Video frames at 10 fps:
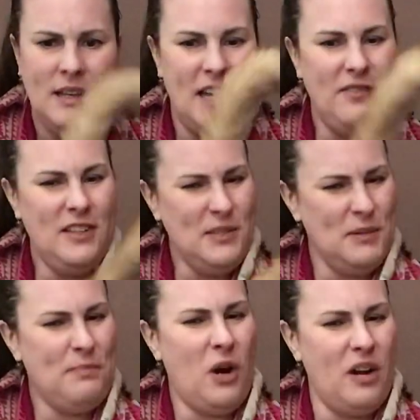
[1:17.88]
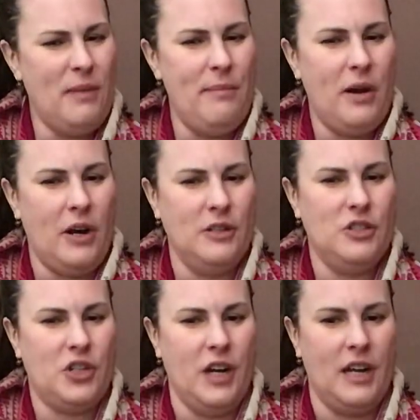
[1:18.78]
If this was part of my parents'
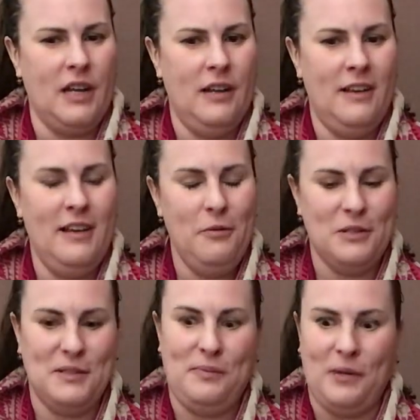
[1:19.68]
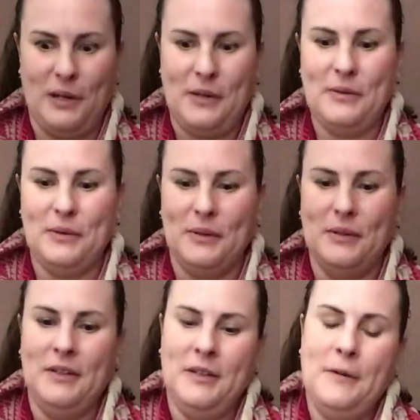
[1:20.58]
trick, it was pretty
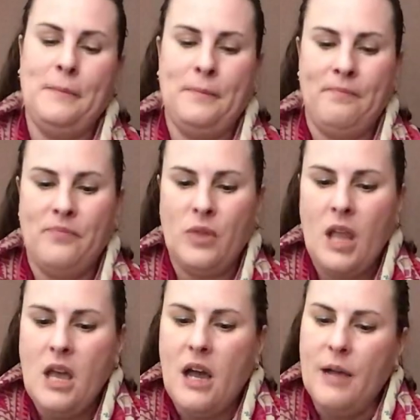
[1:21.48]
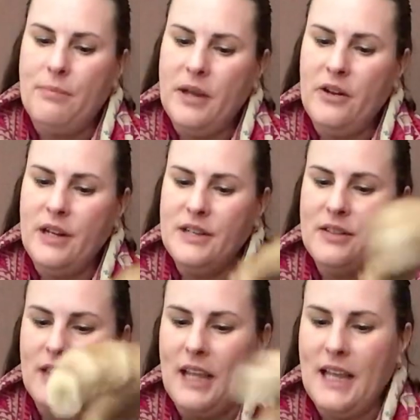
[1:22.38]
cool. I peered into
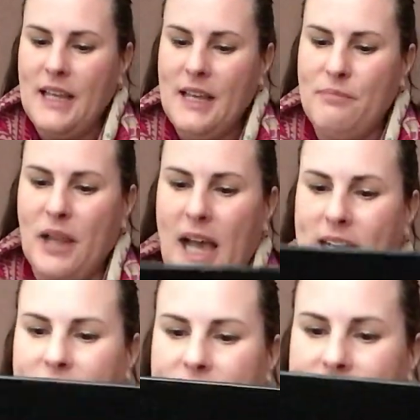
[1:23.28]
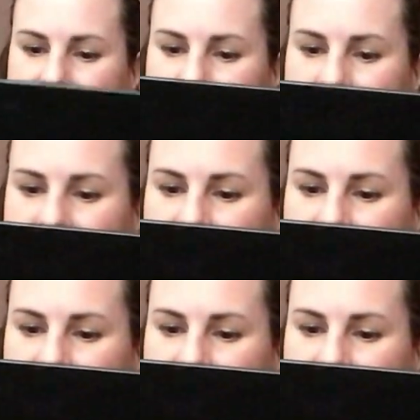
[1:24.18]
the inky blackness.